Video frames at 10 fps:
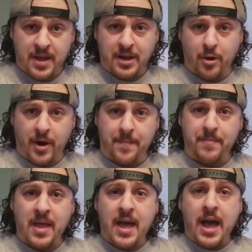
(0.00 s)
you know
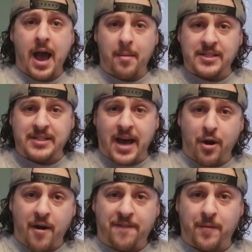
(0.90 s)
what? I'm going to sign
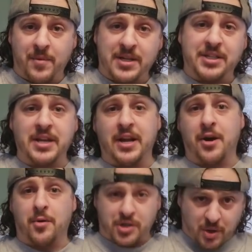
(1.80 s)
off from this and
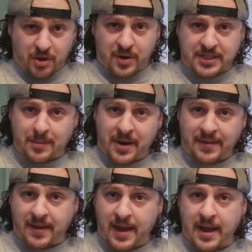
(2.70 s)
go enjoy the rest of my
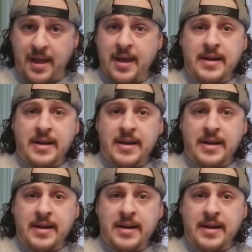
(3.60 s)
day.